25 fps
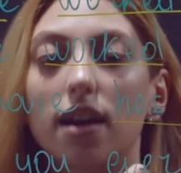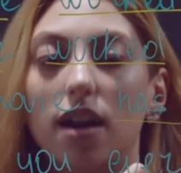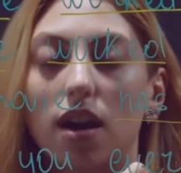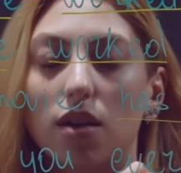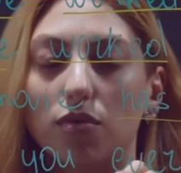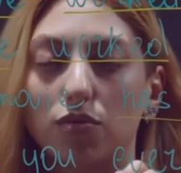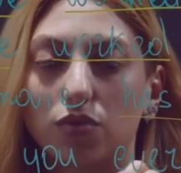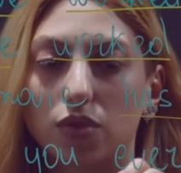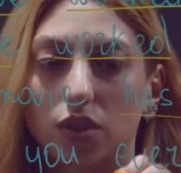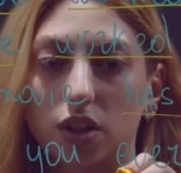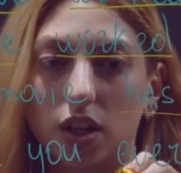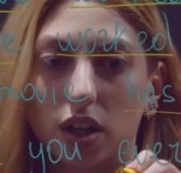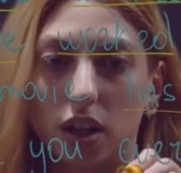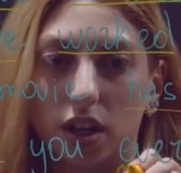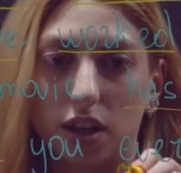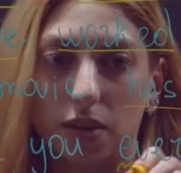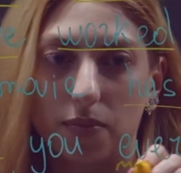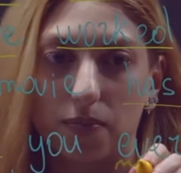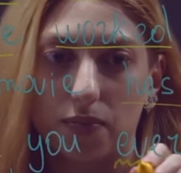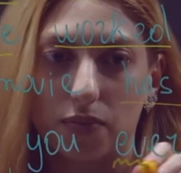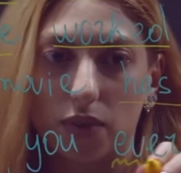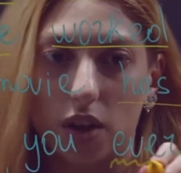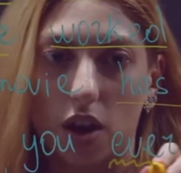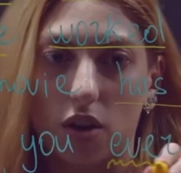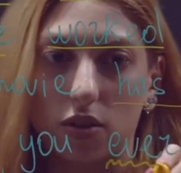ever,
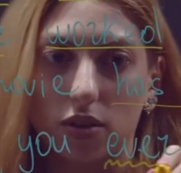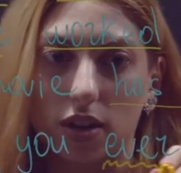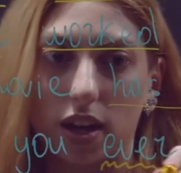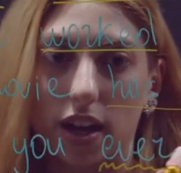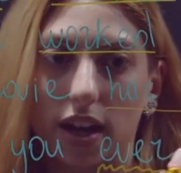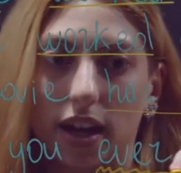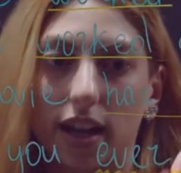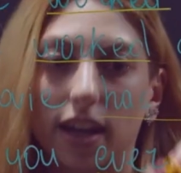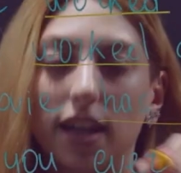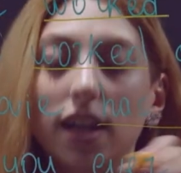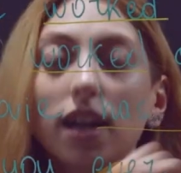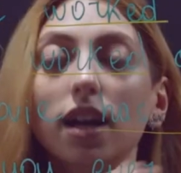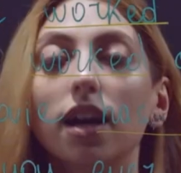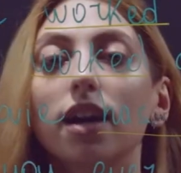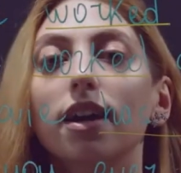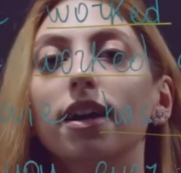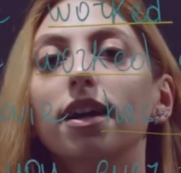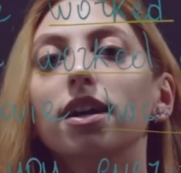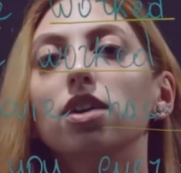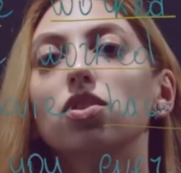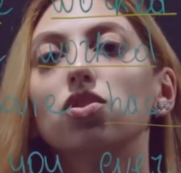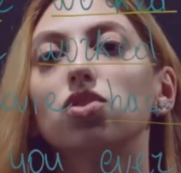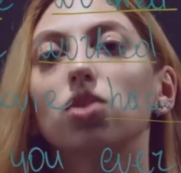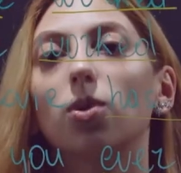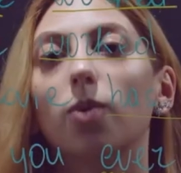okay?
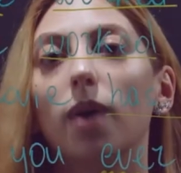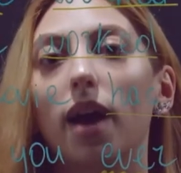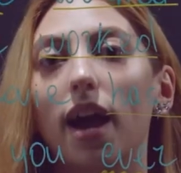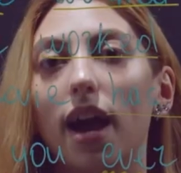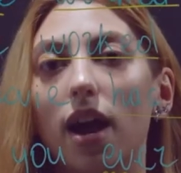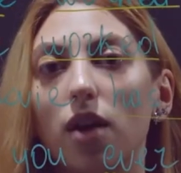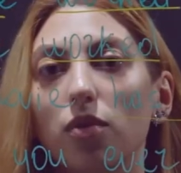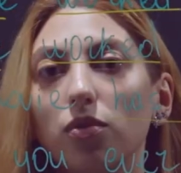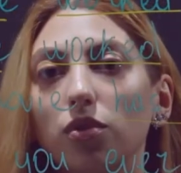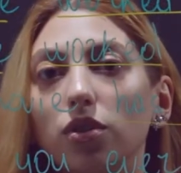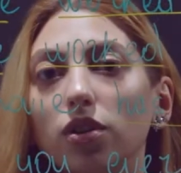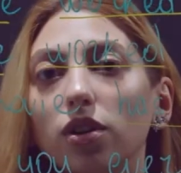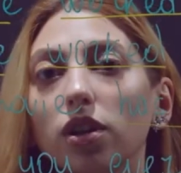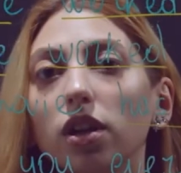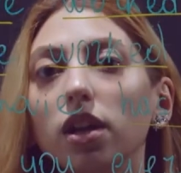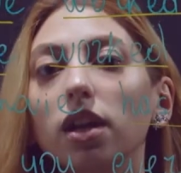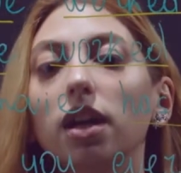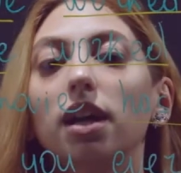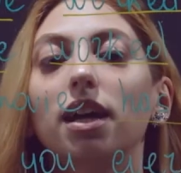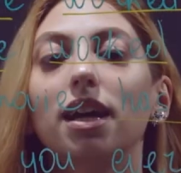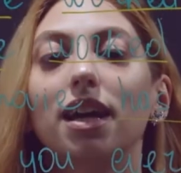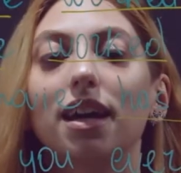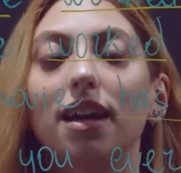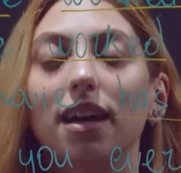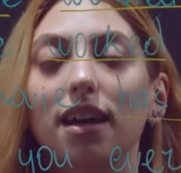So ever
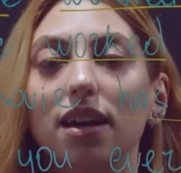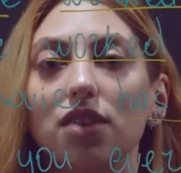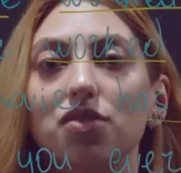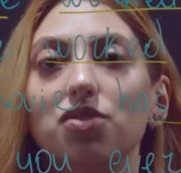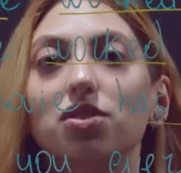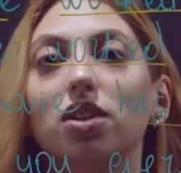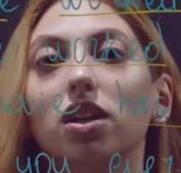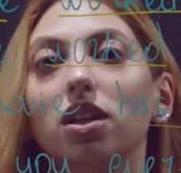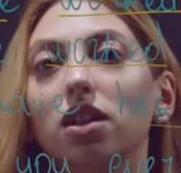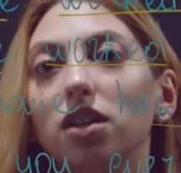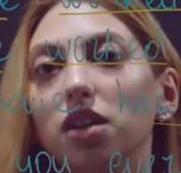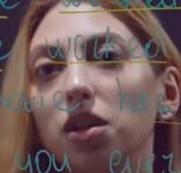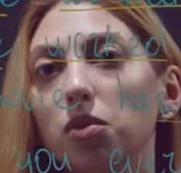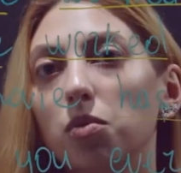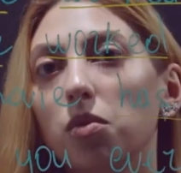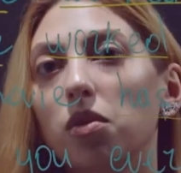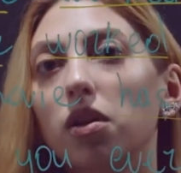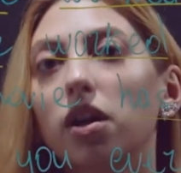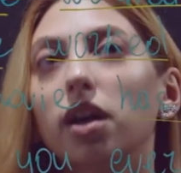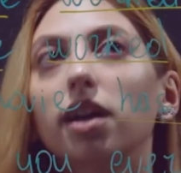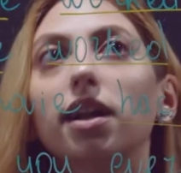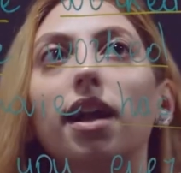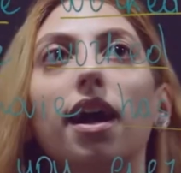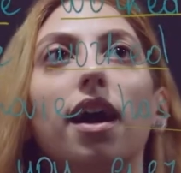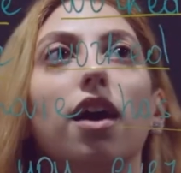is the
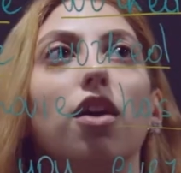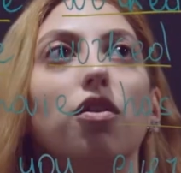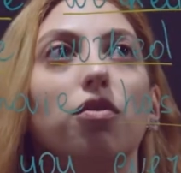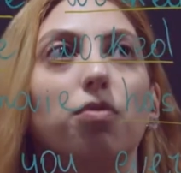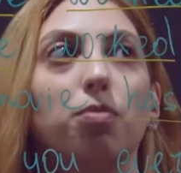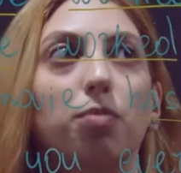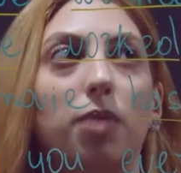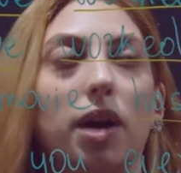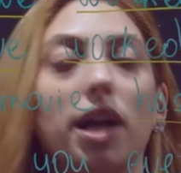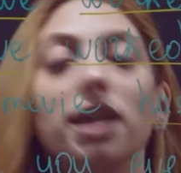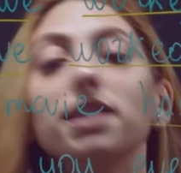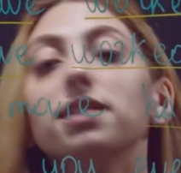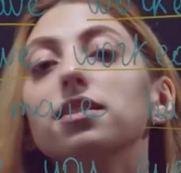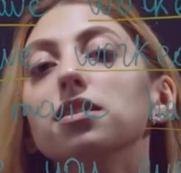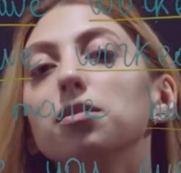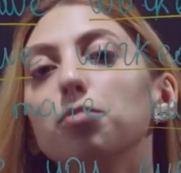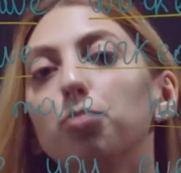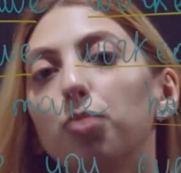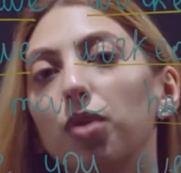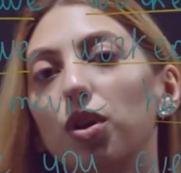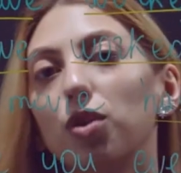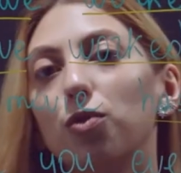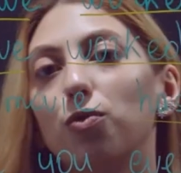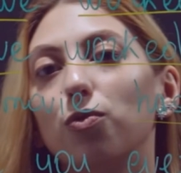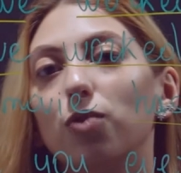keyword of present
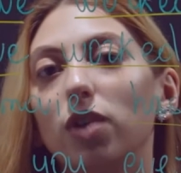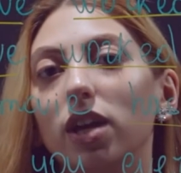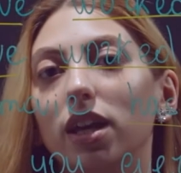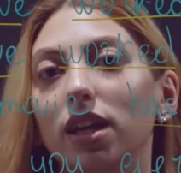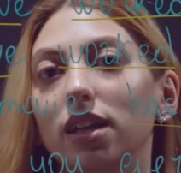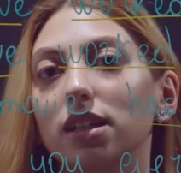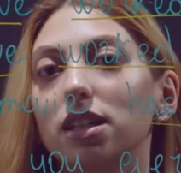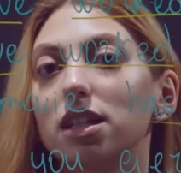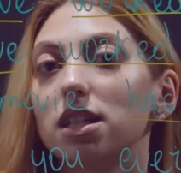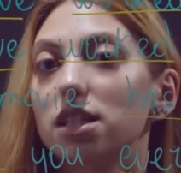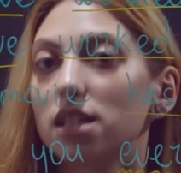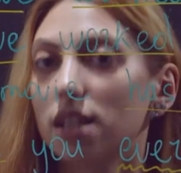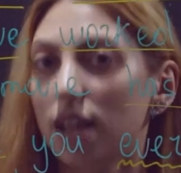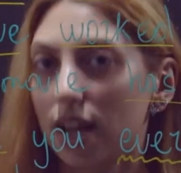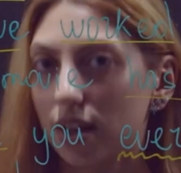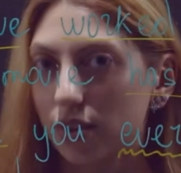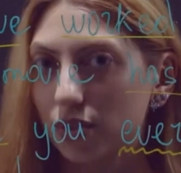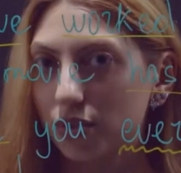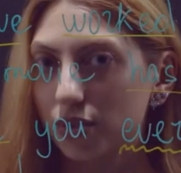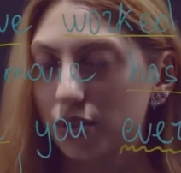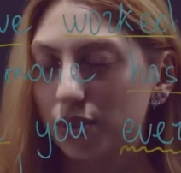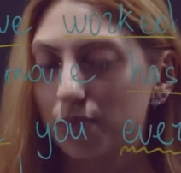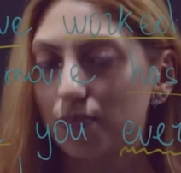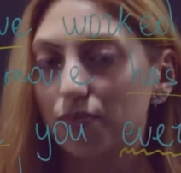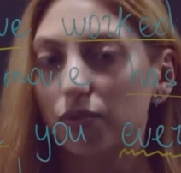perfect
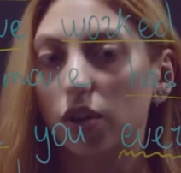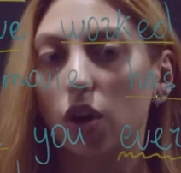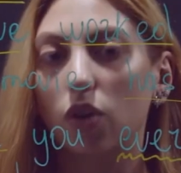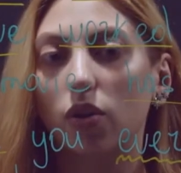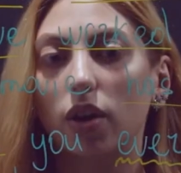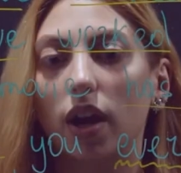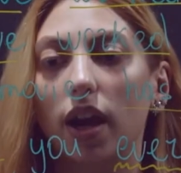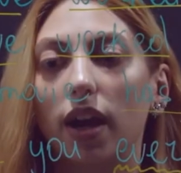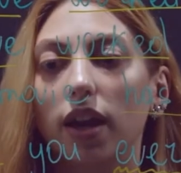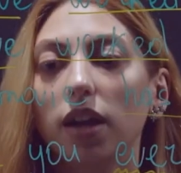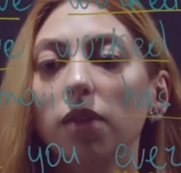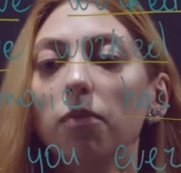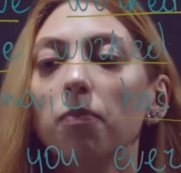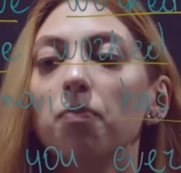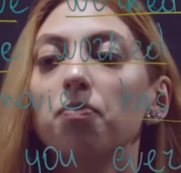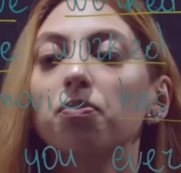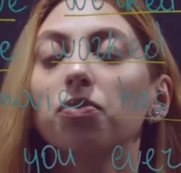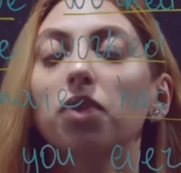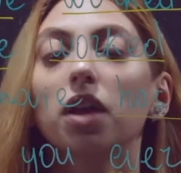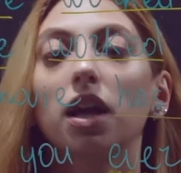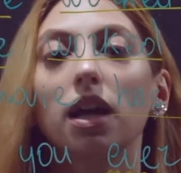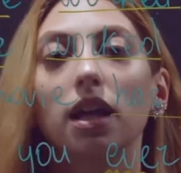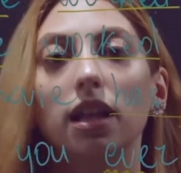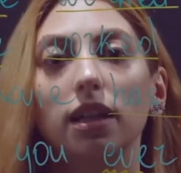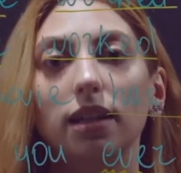tense, okay?
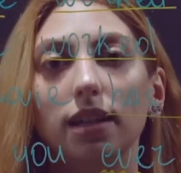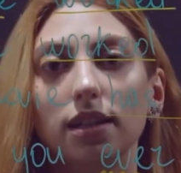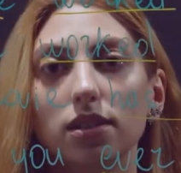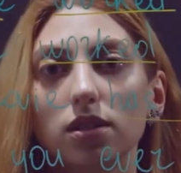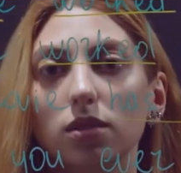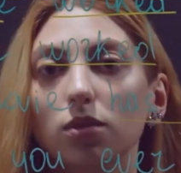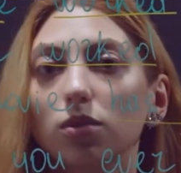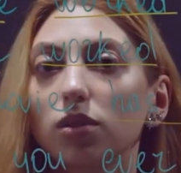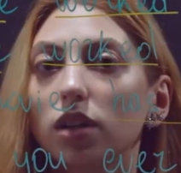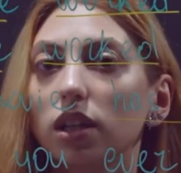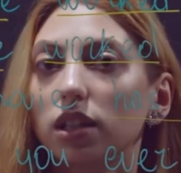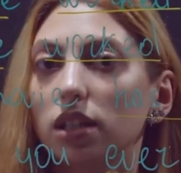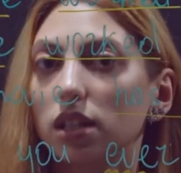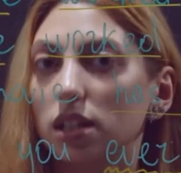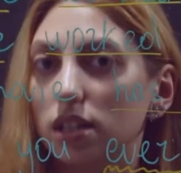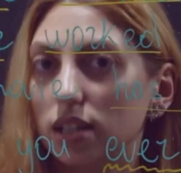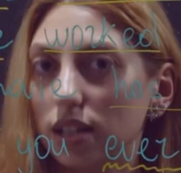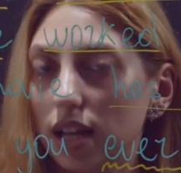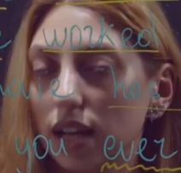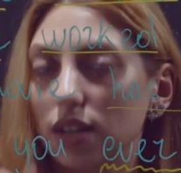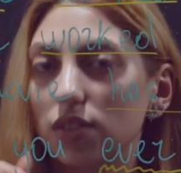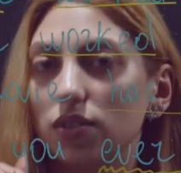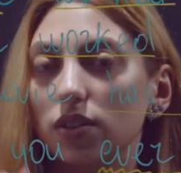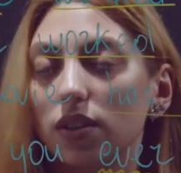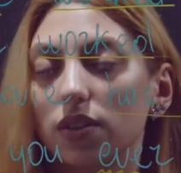Let's look at the
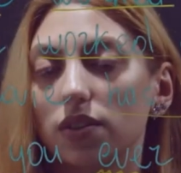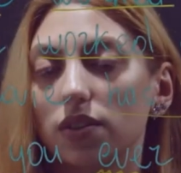next